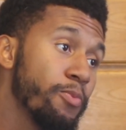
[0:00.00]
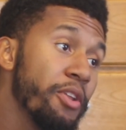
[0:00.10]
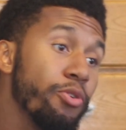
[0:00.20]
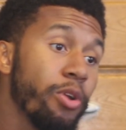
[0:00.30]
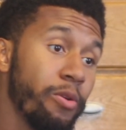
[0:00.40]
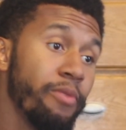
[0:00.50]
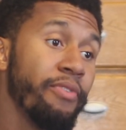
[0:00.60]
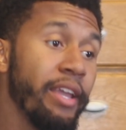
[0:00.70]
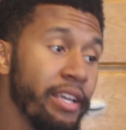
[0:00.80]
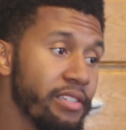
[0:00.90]
when you go to
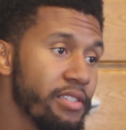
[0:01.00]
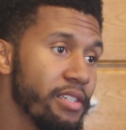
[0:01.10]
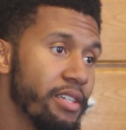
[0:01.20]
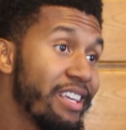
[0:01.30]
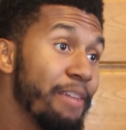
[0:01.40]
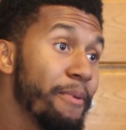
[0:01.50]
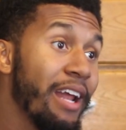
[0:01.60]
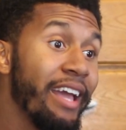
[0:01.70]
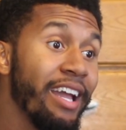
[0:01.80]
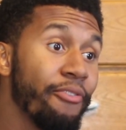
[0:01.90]
Vegas, keep an
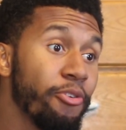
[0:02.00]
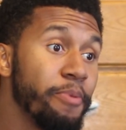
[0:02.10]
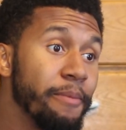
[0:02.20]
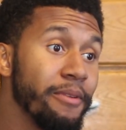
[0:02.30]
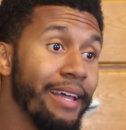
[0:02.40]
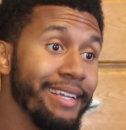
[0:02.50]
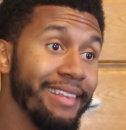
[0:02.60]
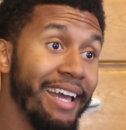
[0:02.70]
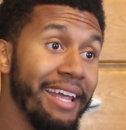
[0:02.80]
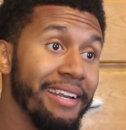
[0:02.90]
eye out for people like
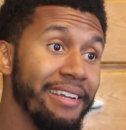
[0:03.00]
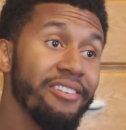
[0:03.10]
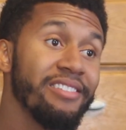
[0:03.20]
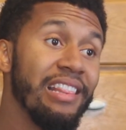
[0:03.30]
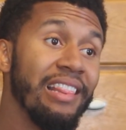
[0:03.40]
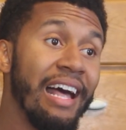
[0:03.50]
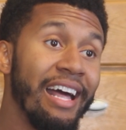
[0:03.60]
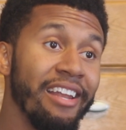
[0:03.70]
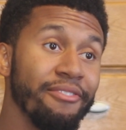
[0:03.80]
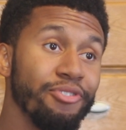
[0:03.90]
that. There's a
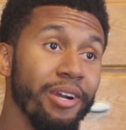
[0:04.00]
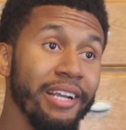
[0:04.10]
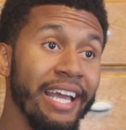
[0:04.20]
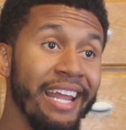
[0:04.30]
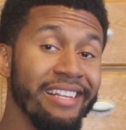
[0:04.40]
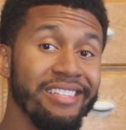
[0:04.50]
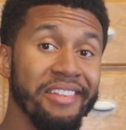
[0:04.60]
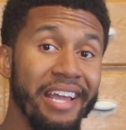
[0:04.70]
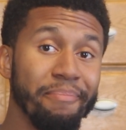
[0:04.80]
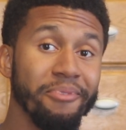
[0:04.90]
lot of drug addicts
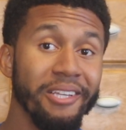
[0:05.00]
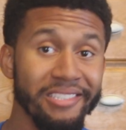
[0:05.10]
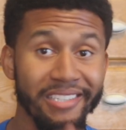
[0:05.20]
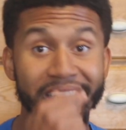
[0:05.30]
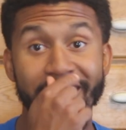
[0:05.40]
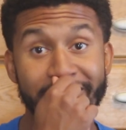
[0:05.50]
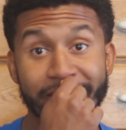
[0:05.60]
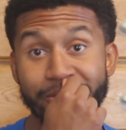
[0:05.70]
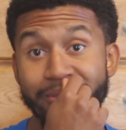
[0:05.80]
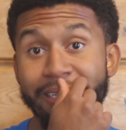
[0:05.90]
in that place in
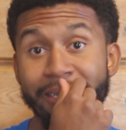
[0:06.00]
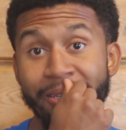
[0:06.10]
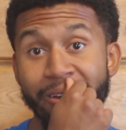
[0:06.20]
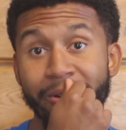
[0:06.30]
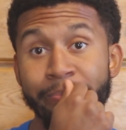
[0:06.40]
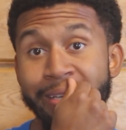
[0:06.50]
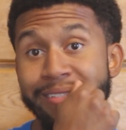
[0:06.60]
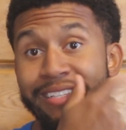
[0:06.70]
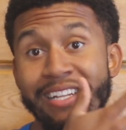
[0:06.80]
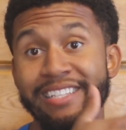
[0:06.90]
case you didn't know. Big
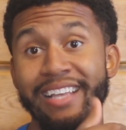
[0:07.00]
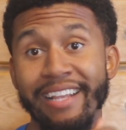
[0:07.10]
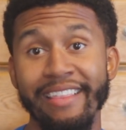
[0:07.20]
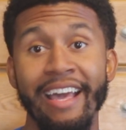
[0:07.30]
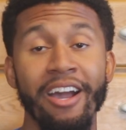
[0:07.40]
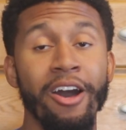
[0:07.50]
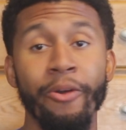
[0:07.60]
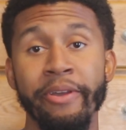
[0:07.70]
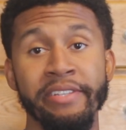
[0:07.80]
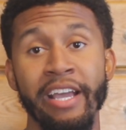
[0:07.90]
cities like that
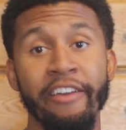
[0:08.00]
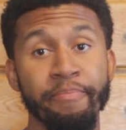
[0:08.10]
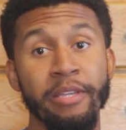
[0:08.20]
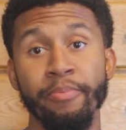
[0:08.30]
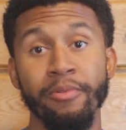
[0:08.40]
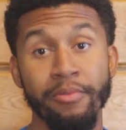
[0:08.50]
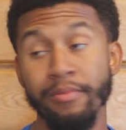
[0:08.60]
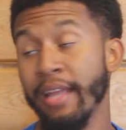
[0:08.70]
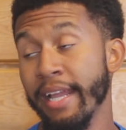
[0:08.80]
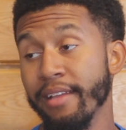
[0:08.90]
always have people
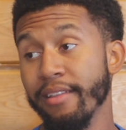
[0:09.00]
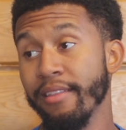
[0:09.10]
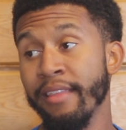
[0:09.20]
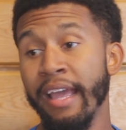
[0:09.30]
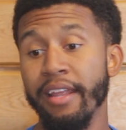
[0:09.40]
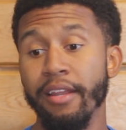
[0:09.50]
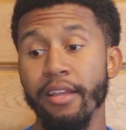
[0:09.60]
like that.